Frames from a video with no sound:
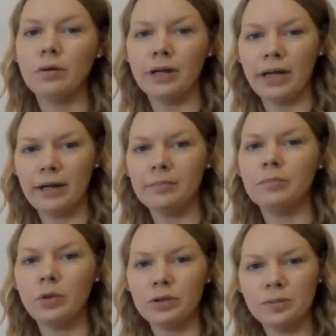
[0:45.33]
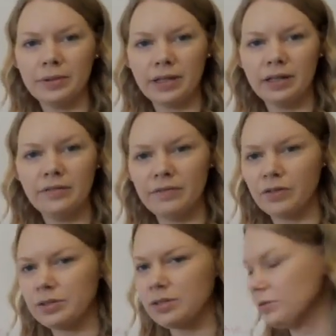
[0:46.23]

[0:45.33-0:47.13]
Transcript: or again, multiplicative inverse.